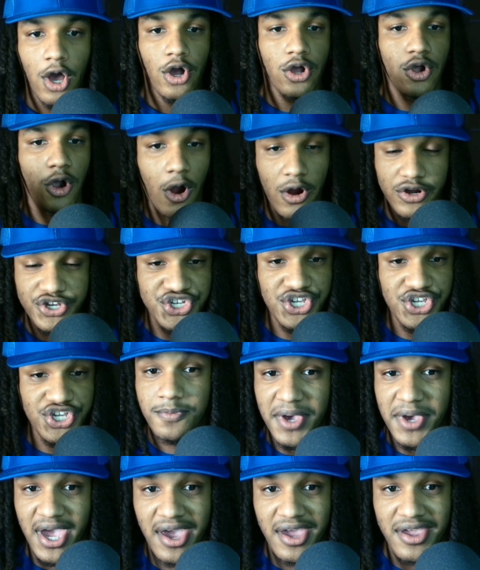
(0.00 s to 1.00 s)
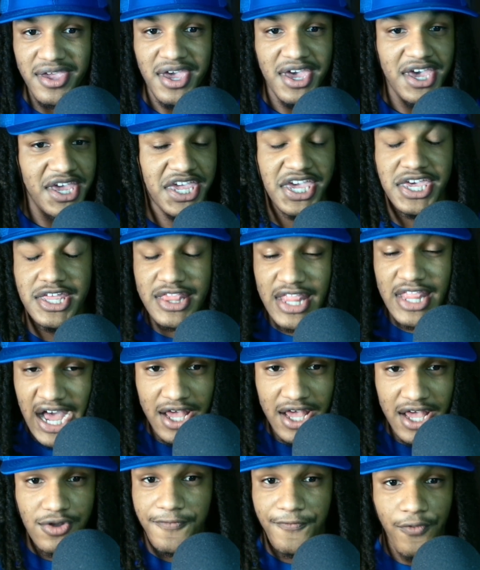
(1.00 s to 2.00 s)
Carson Beck
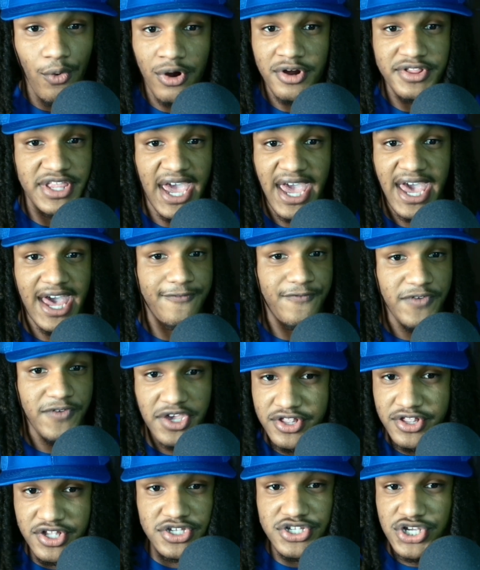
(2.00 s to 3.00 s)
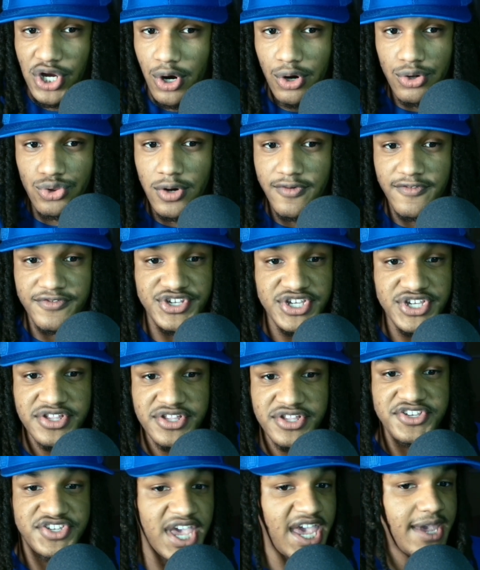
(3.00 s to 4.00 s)
cannot afford to have any turnovers in
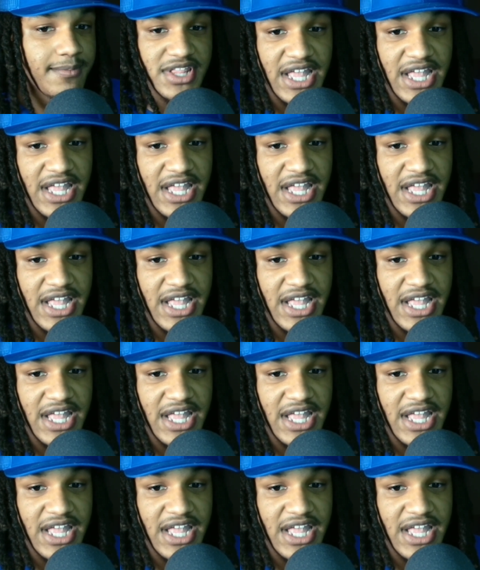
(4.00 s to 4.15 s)
this game.